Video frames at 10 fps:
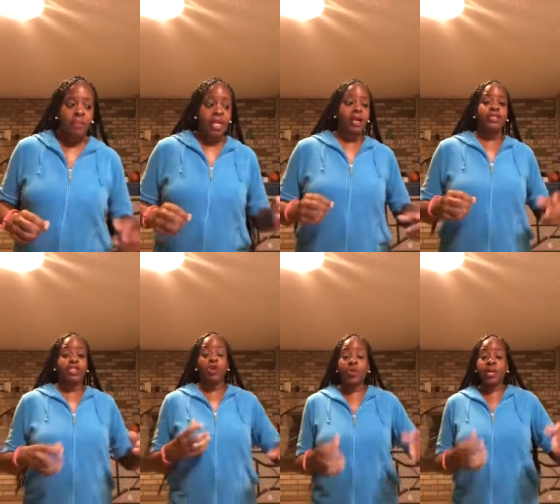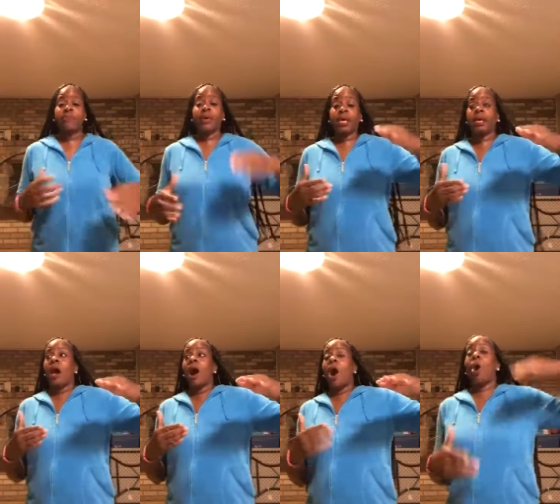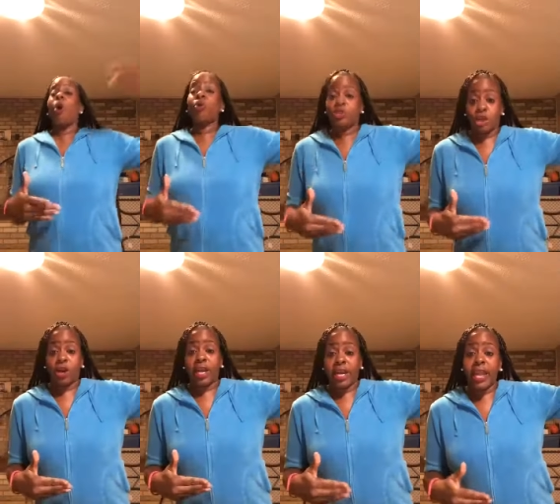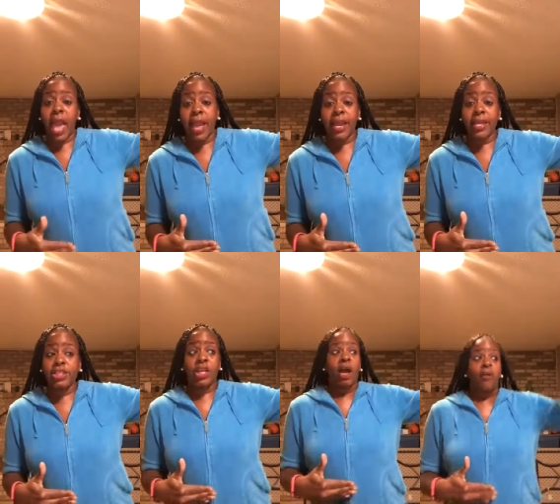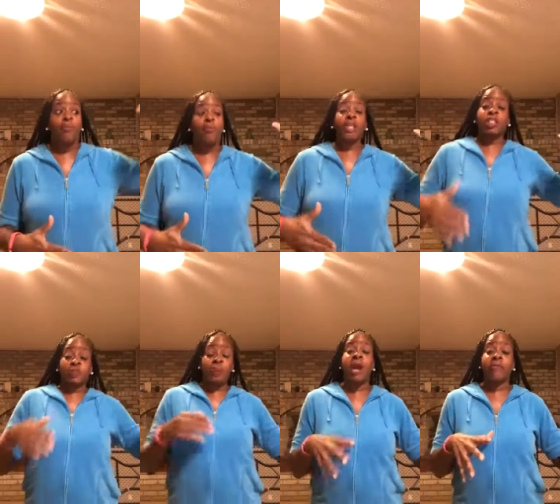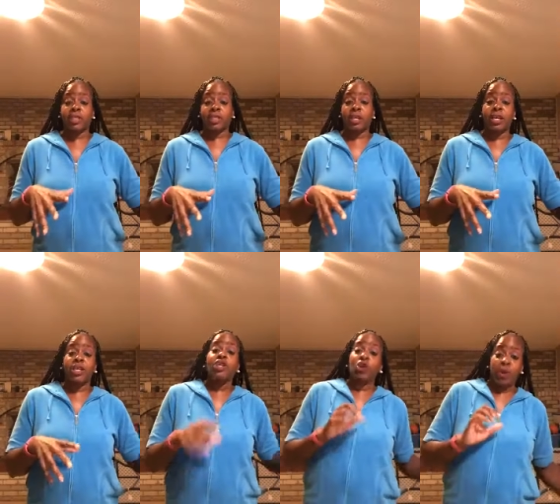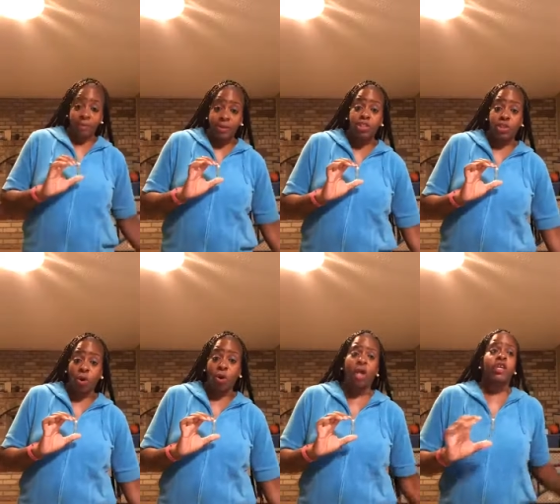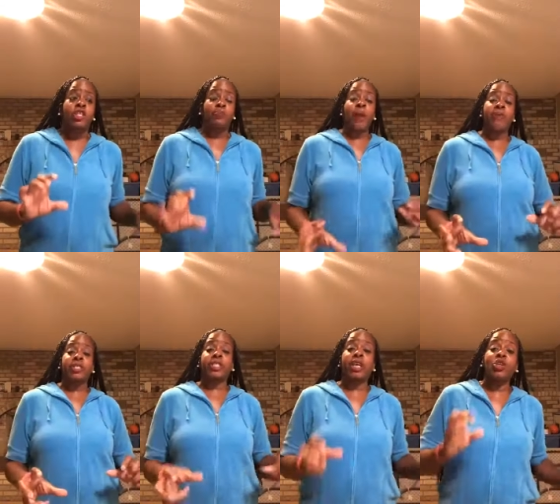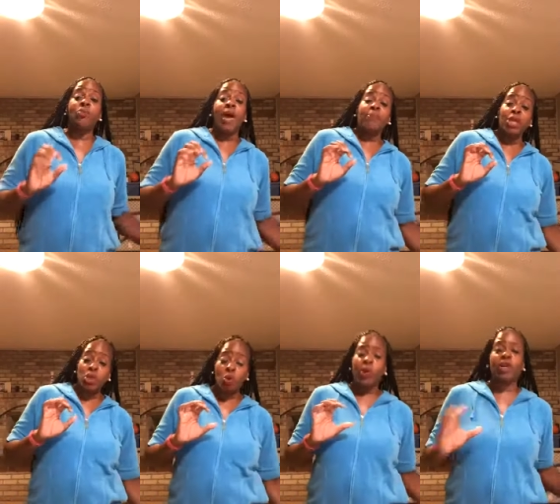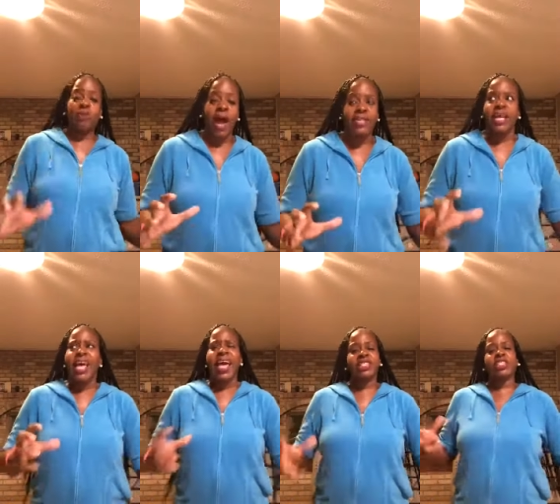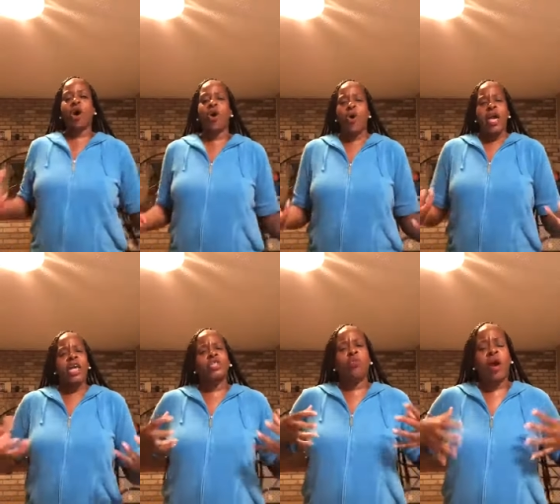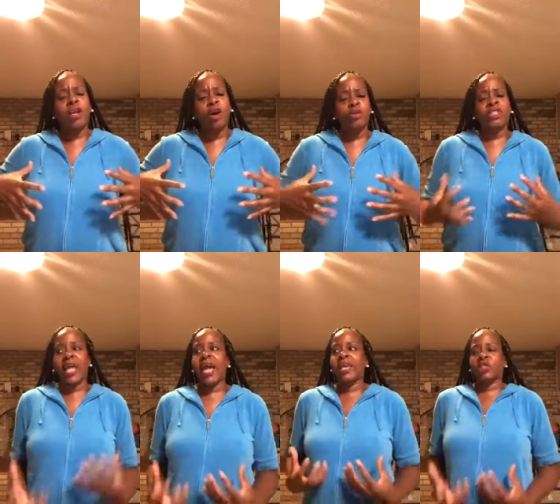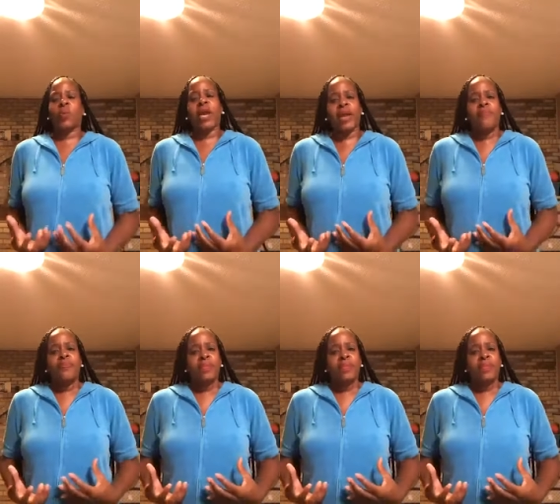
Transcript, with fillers: because you can be older in age but spiritually you're immature spiritually you may be new in christ and so it's one of those things where